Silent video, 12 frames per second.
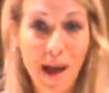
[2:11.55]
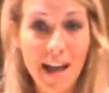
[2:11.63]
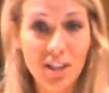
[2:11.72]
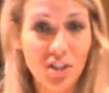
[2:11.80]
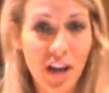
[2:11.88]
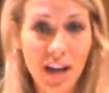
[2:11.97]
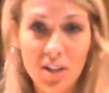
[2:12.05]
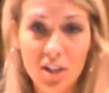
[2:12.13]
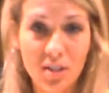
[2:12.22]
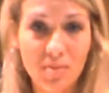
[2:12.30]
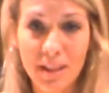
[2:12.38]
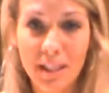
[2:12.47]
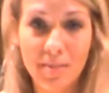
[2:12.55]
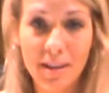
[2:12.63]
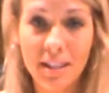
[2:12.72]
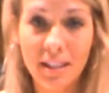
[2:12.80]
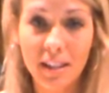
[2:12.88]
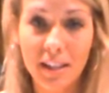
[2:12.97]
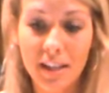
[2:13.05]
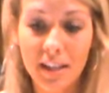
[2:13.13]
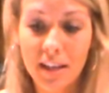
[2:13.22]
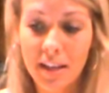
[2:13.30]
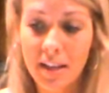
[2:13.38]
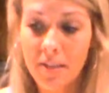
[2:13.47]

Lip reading: Pasteurized just means basically